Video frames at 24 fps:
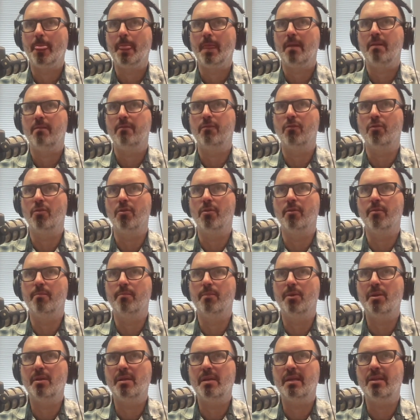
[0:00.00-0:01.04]
for
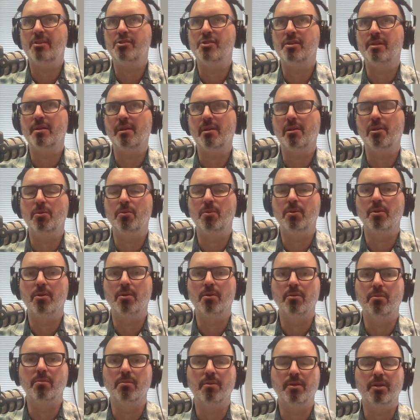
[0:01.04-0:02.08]
most agents who
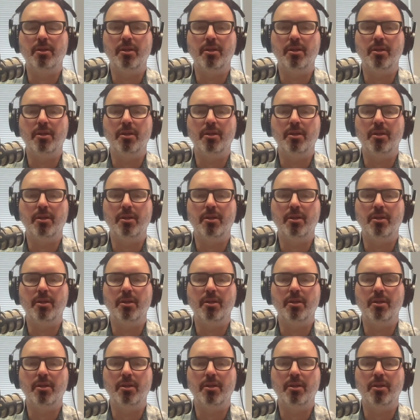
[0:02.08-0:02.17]
are,